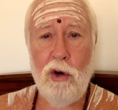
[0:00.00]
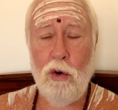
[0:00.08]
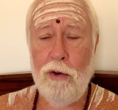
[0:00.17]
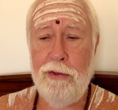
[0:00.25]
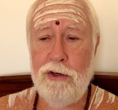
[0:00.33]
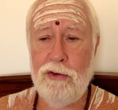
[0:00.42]

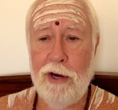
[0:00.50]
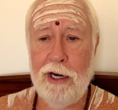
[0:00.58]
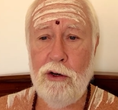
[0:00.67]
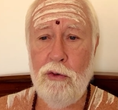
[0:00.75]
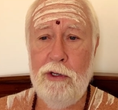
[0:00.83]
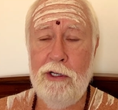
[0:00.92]
or the
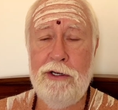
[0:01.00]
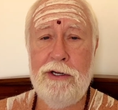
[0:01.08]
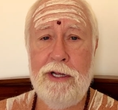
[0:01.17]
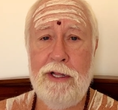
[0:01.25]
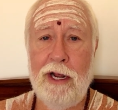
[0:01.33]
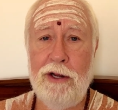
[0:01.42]

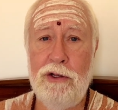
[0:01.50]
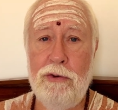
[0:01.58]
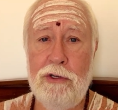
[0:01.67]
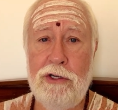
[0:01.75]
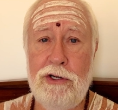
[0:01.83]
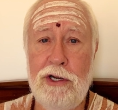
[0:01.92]
tranquility that you
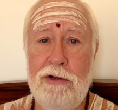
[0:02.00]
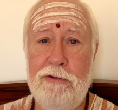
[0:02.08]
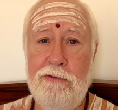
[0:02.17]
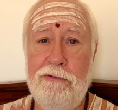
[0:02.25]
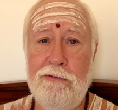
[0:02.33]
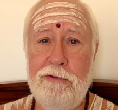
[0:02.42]

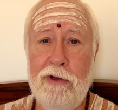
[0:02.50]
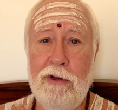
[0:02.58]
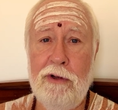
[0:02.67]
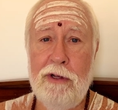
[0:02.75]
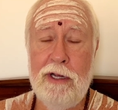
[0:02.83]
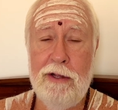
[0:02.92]
achieve
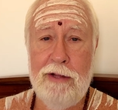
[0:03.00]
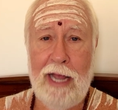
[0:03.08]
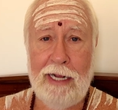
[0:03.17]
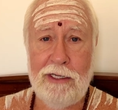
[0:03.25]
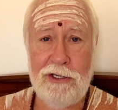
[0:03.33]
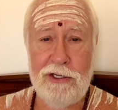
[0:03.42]
in
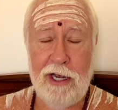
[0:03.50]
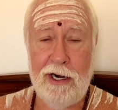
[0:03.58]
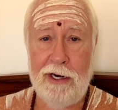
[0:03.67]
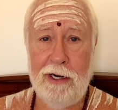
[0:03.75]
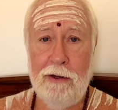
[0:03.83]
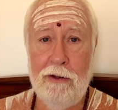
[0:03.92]
that
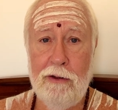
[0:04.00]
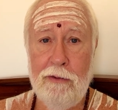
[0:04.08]
setting